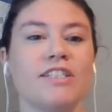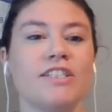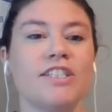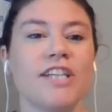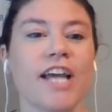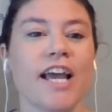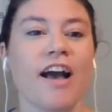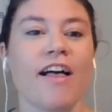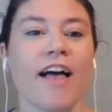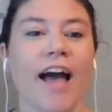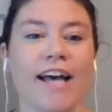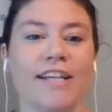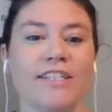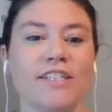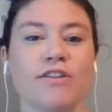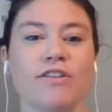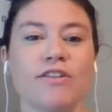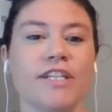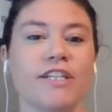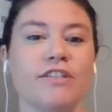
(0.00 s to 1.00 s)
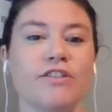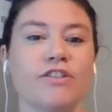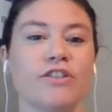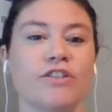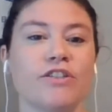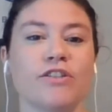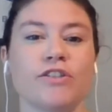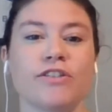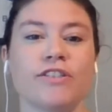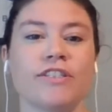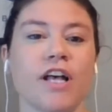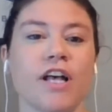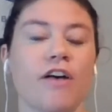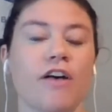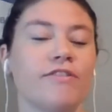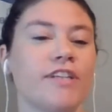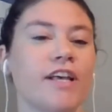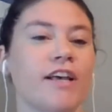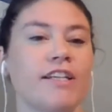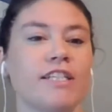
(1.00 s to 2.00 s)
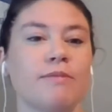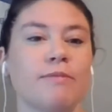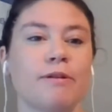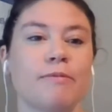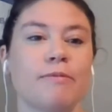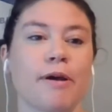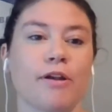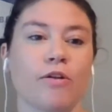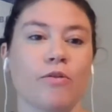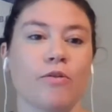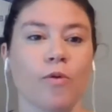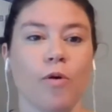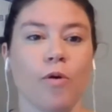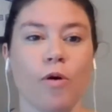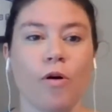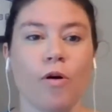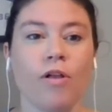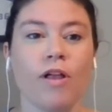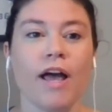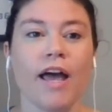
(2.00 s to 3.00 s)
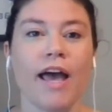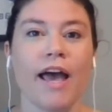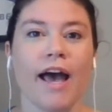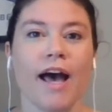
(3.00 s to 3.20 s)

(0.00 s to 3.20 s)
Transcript: Jay, I'll ask you to introduce yourself. Tell us a bit about your role